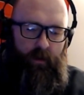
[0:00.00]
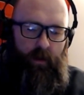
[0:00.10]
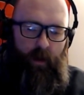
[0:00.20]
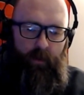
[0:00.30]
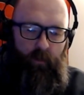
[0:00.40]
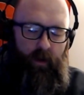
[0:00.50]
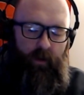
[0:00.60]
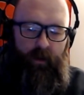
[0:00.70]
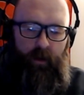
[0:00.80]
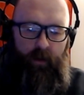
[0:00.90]
I mean, we
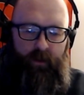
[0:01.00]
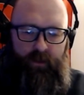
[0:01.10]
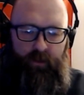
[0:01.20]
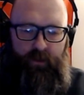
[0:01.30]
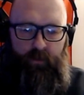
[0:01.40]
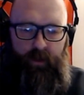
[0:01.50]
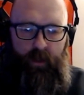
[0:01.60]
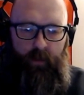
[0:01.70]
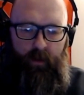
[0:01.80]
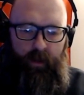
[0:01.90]
already covered social media,
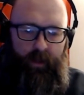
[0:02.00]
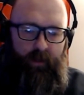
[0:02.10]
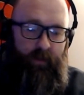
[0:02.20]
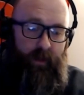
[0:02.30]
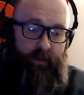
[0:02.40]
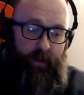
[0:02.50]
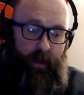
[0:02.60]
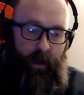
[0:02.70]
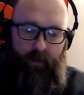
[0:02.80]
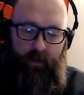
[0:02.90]
but like events that
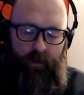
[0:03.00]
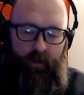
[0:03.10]
happened.